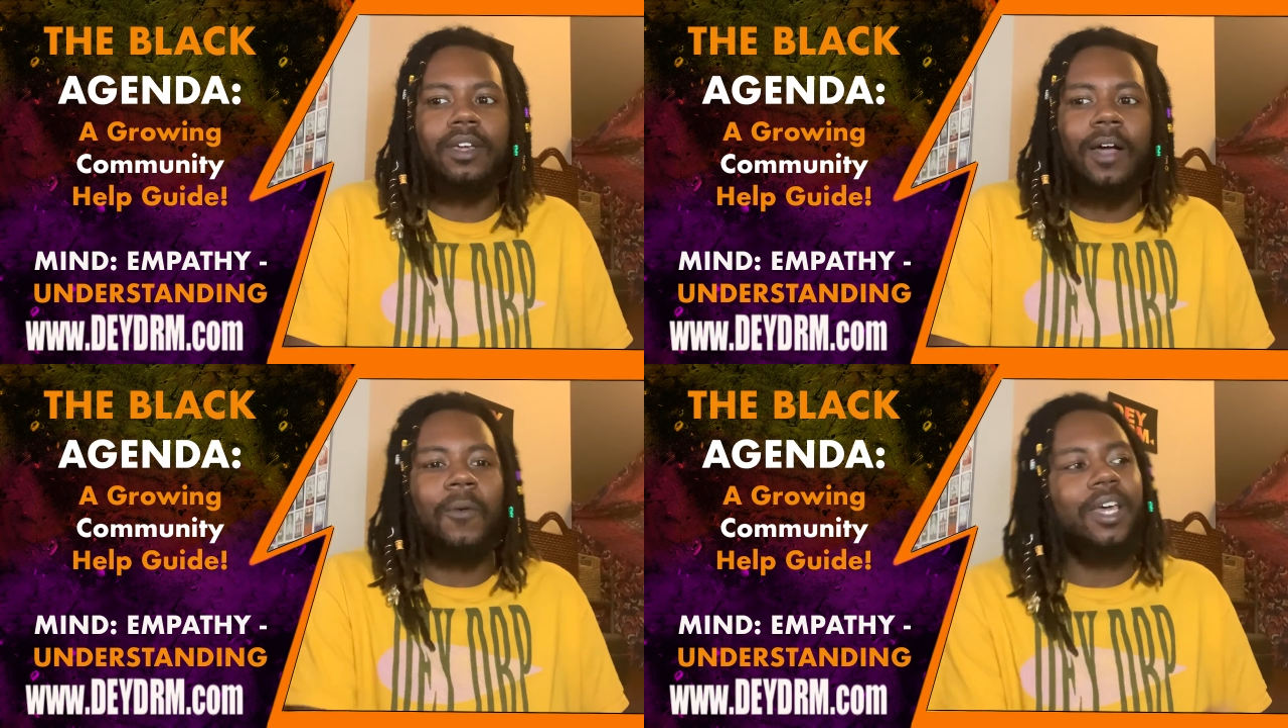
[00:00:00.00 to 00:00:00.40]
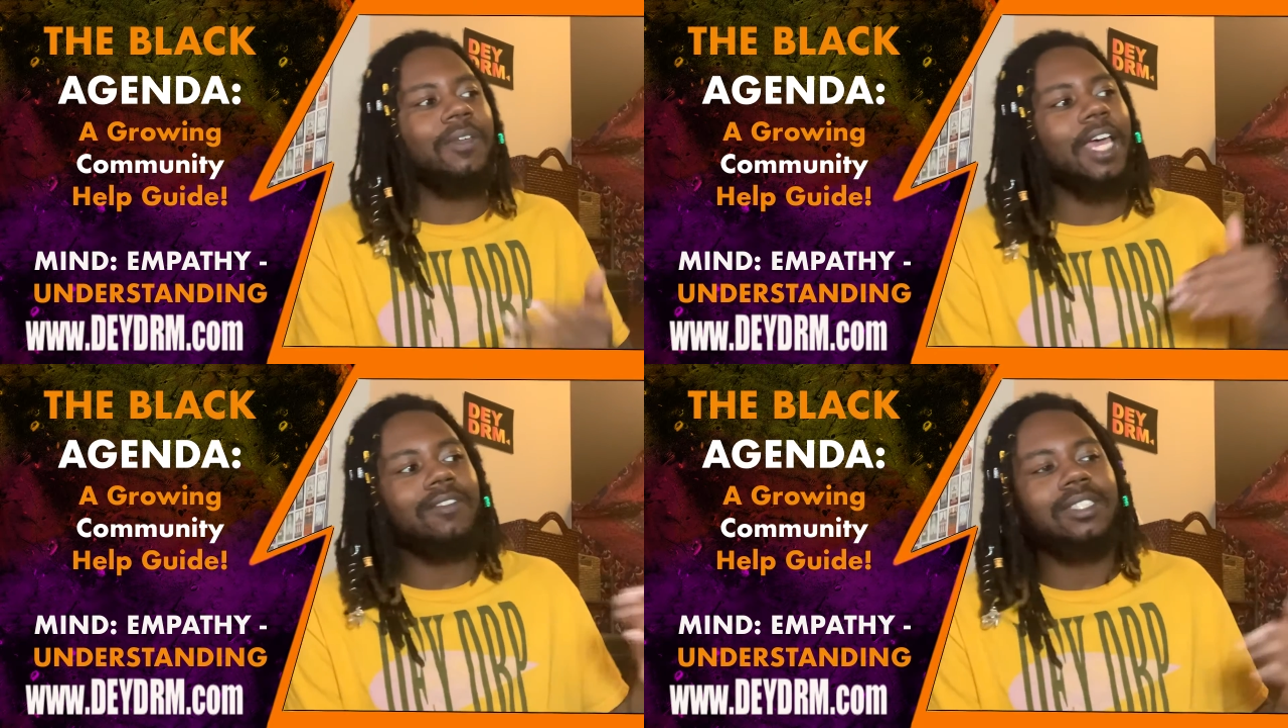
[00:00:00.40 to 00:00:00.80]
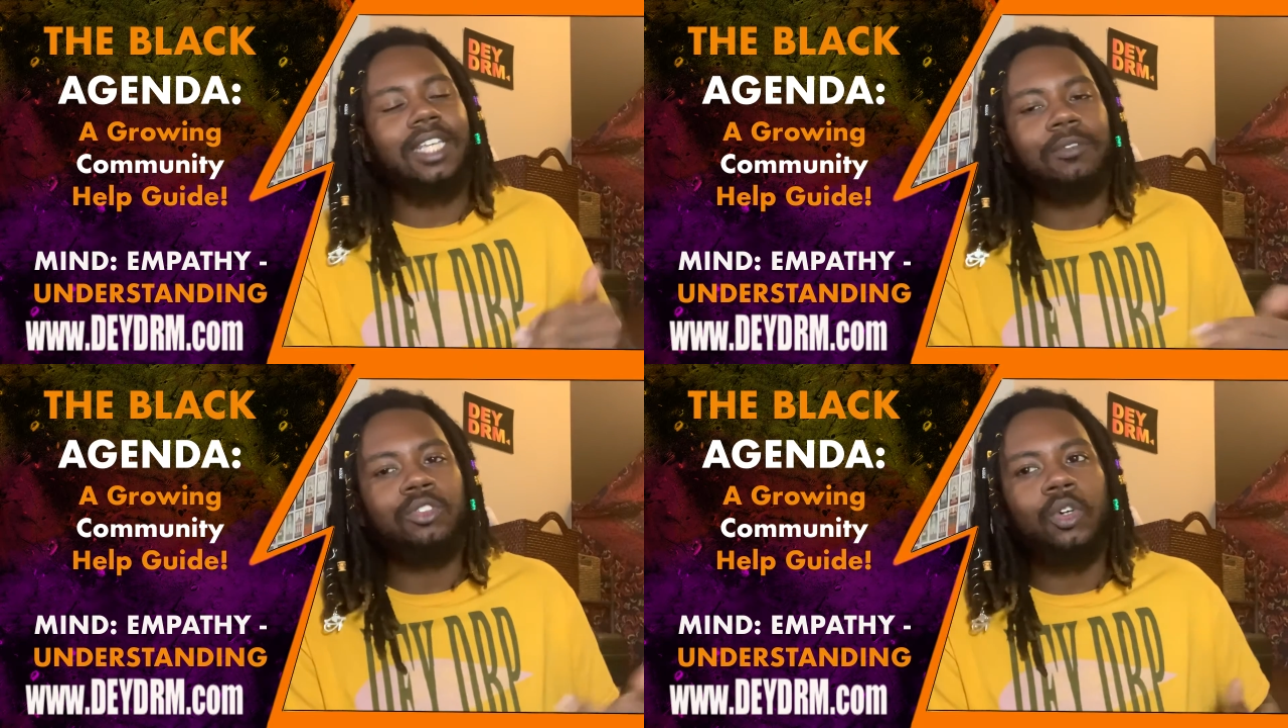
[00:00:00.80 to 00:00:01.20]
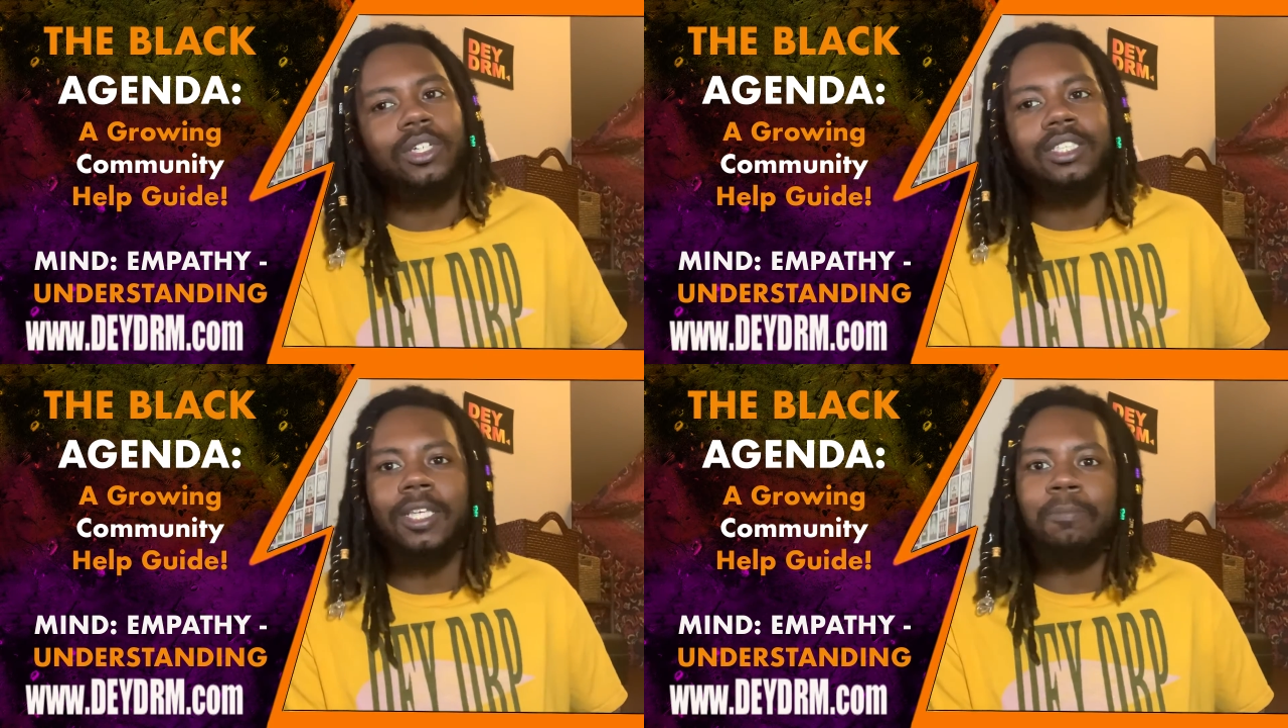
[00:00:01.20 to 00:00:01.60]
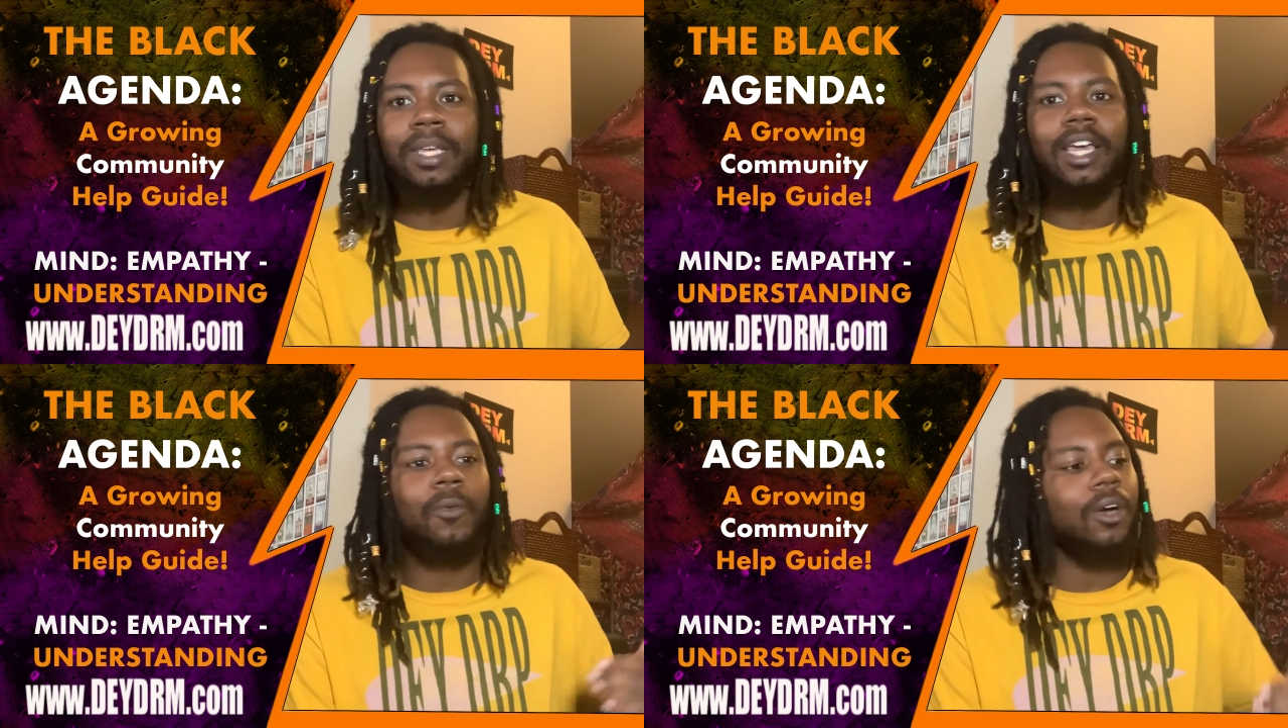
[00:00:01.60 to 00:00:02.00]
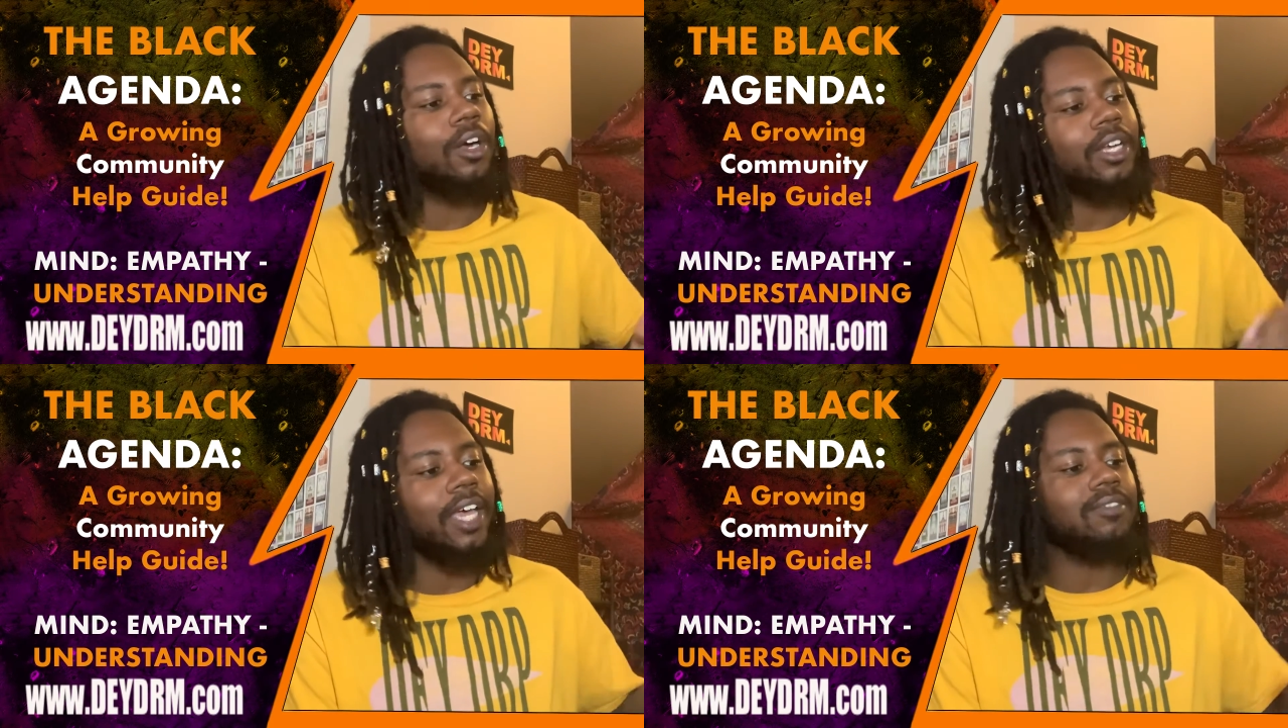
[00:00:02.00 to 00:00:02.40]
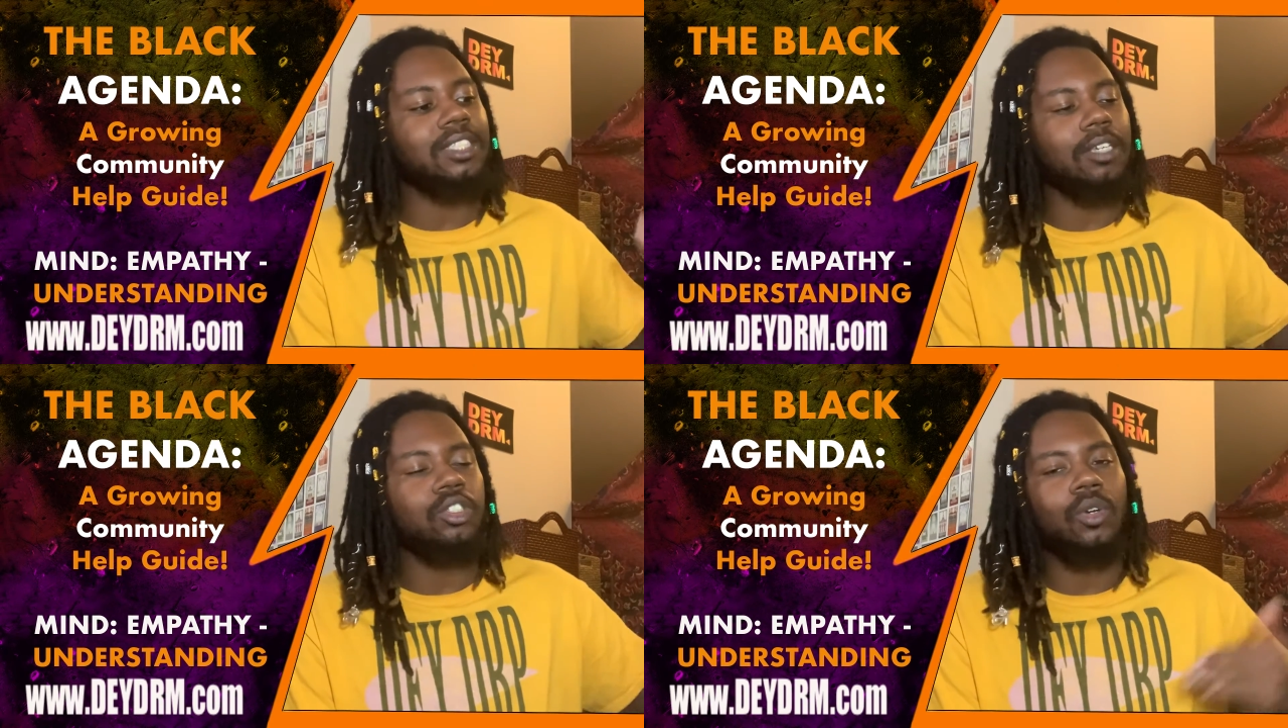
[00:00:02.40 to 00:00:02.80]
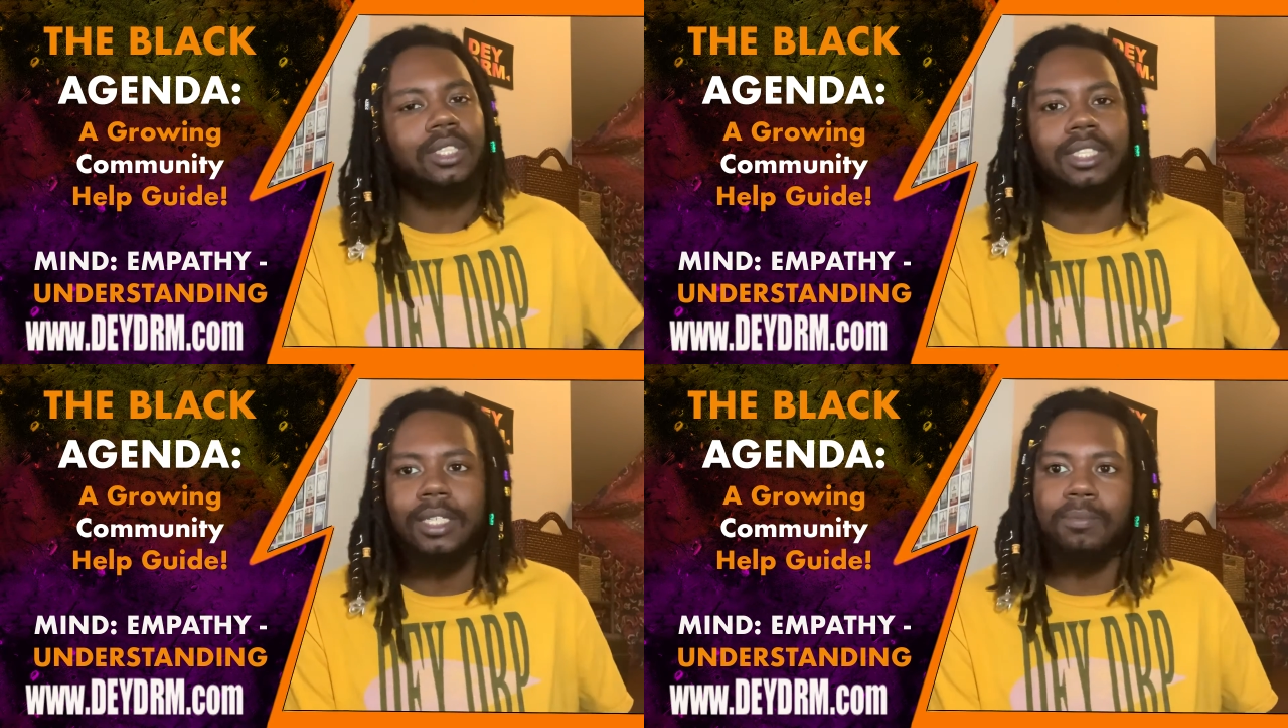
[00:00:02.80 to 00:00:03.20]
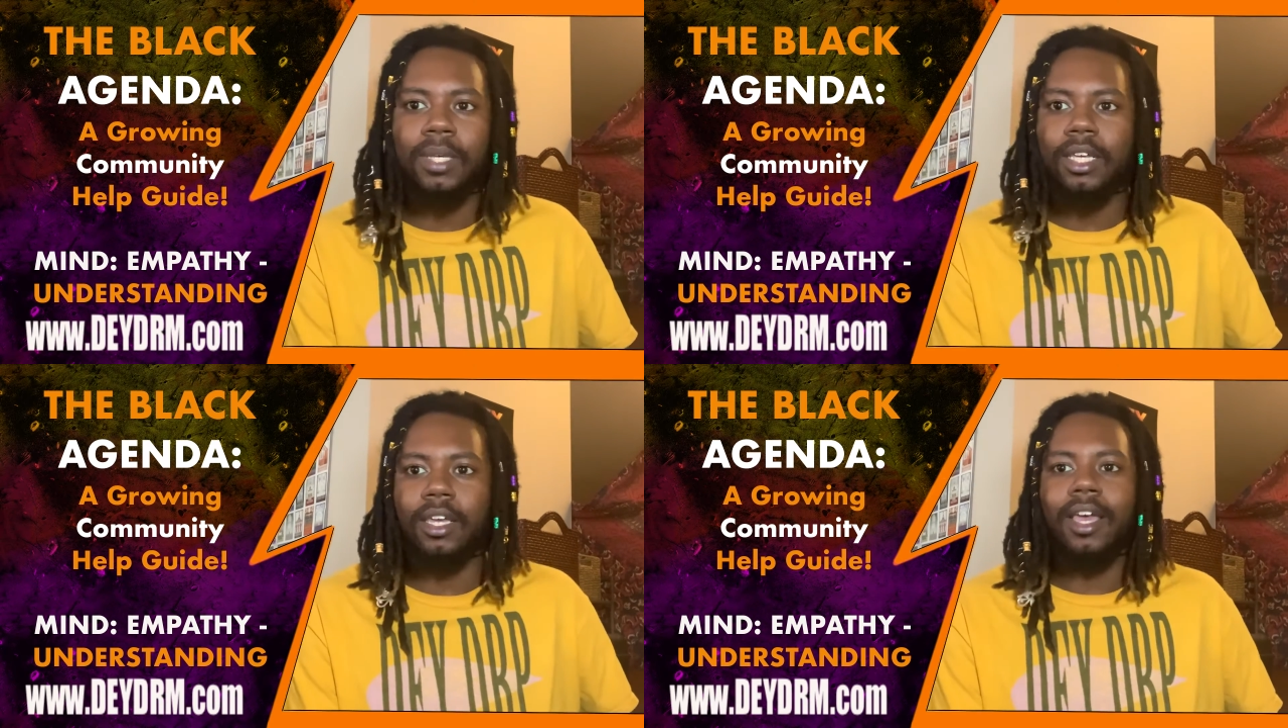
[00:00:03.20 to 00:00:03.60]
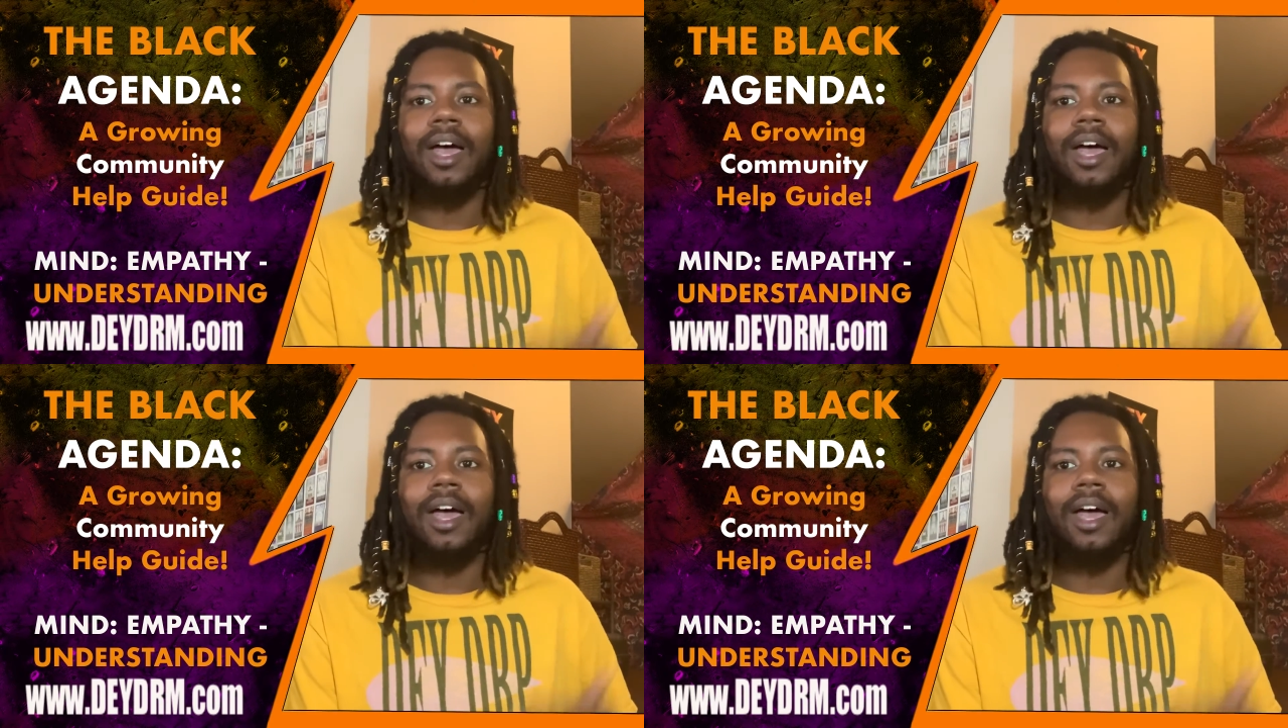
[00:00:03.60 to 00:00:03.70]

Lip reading: I want him to have the same choices as me. I want her to have the same choices as me.